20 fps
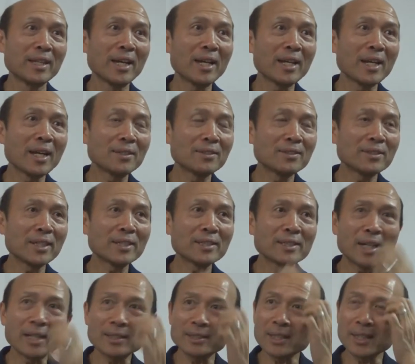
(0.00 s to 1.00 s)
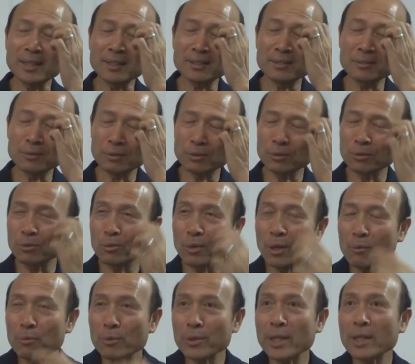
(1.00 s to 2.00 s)
And I thank God that
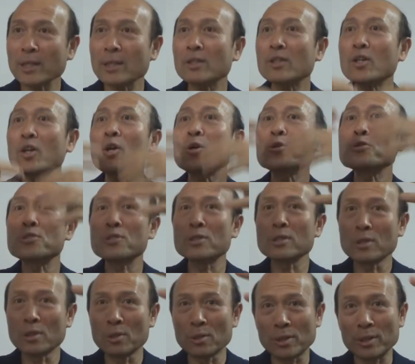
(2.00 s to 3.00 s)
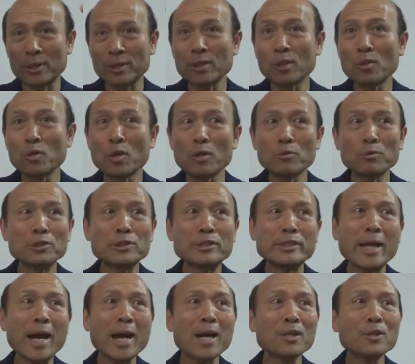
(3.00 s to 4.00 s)
when we're close to the Lord, the Lord will
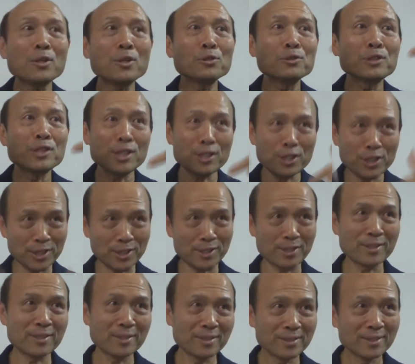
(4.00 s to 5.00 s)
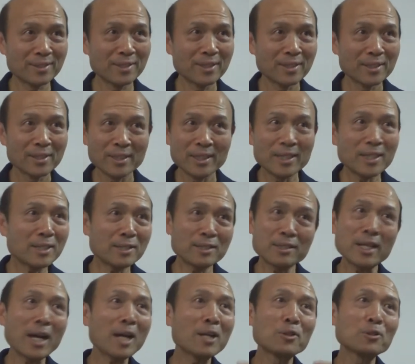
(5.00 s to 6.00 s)
download teachings. Mm. He has
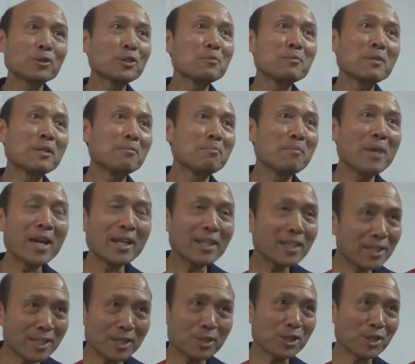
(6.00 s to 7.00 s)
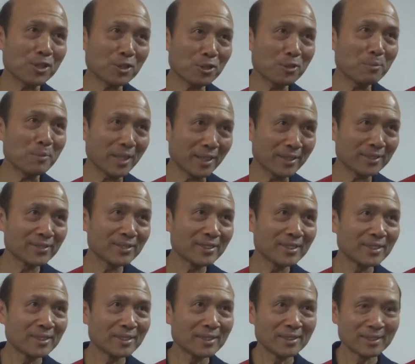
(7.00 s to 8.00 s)
downloaded me many teachings to me
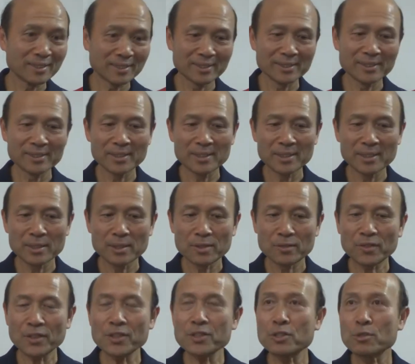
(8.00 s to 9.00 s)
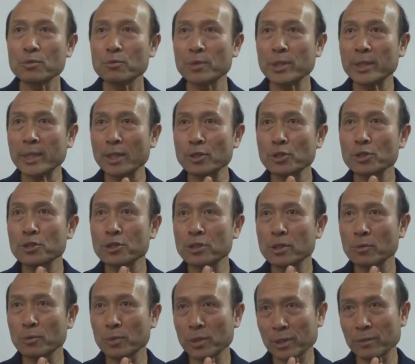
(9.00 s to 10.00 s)
First, we can use
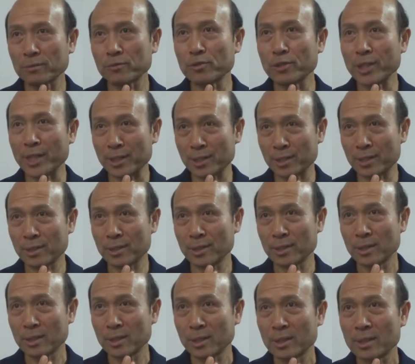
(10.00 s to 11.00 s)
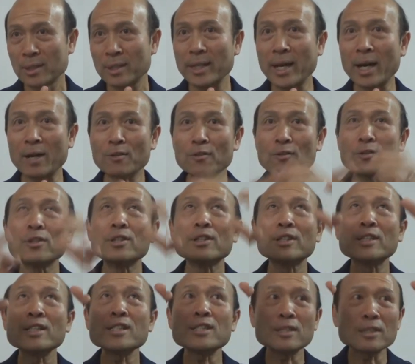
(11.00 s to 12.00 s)
the word of grace. Now,
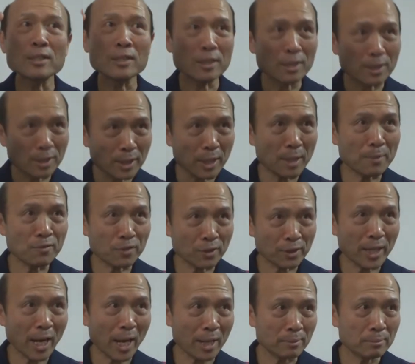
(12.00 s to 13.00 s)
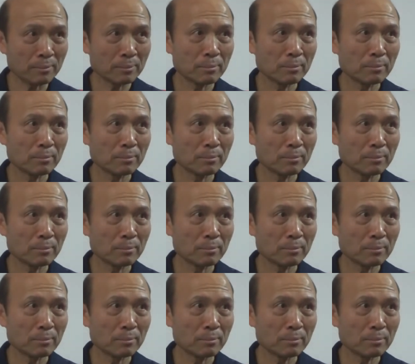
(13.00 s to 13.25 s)
this the same for God.